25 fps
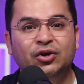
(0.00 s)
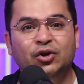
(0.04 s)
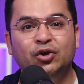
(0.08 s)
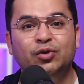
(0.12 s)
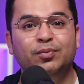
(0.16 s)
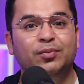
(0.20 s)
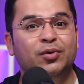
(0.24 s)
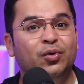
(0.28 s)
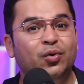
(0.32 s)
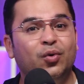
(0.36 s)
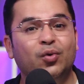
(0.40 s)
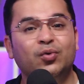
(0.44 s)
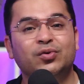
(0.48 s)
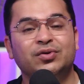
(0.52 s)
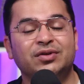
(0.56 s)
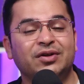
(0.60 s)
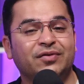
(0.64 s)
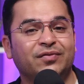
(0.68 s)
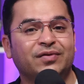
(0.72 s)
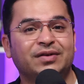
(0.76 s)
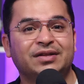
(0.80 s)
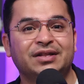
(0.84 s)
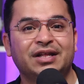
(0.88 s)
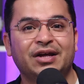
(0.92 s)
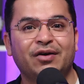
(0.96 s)
the Udemy
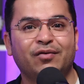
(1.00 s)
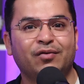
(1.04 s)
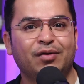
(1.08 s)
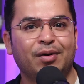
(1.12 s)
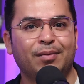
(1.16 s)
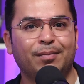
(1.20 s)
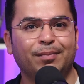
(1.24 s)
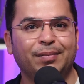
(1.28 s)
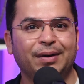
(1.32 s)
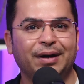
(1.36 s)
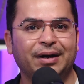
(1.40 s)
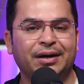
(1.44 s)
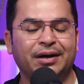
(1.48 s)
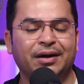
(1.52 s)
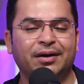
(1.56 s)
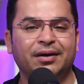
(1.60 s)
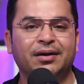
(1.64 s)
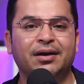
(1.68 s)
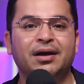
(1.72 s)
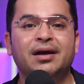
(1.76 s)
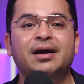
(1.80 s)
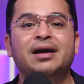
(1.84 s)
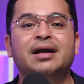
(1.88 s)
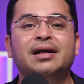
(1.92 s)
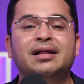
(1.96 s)
courses which they have
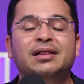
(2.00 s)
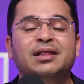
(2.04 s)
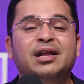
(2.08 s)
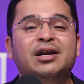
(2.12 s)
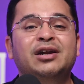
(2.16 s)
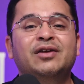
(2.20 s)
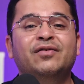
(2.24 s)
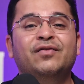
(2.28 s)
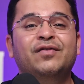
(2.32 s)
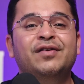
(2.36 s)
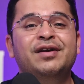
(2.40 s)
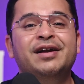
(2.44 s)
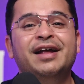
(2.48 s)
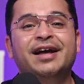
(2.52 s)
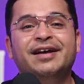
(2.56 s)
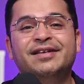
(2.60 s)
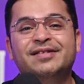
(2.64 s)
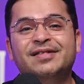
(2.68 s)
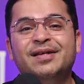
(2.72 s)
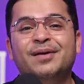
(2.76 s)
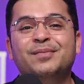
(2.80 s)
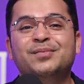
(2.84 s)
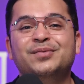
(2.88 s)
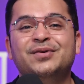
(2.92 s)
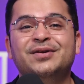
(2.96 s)
completed, the different
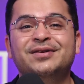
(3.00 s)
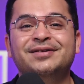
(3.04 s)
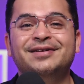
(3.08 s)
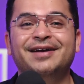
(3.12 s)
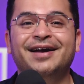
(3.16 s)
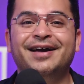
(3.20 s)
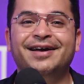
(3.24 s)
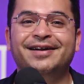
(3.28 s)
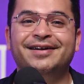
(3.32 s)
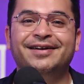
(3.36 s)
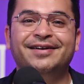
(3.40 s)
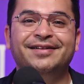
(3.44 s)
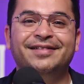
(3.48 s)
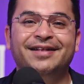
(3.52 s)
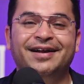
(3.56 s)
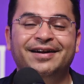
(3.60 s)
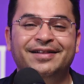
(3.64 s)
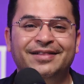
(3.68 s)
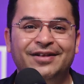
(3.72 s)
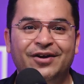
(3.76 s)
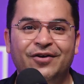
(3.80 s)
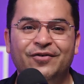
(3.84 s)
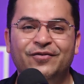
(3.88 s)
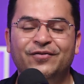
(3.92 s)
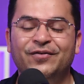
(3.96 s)
exception error
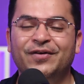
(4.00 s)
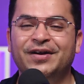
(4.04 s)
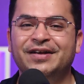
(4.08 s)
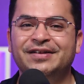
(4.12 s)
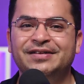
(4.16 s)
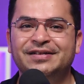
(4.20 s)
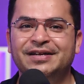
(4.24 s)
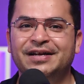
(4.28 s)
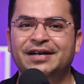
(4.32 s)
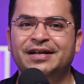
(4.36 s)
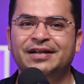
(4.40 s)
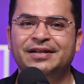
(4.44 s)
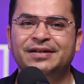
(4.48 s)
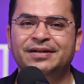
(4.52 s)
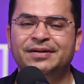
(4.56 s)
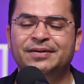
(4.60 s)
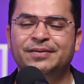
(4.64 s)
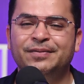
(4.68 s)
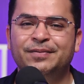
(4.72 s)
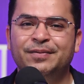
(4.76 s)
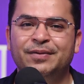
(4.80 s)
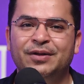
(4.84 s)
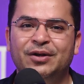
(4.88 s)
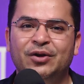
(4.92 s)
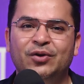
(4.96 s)
that they have faced
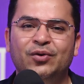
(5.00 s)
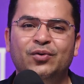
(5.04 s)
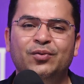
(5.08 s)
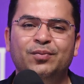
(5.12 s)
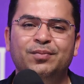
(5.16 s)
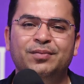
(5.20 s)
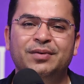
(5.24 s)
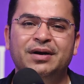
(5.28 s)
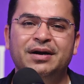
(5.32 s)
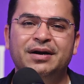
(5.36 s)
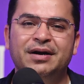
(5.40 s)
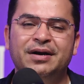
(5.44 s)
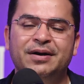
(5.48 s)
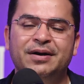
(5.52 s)
in, you know,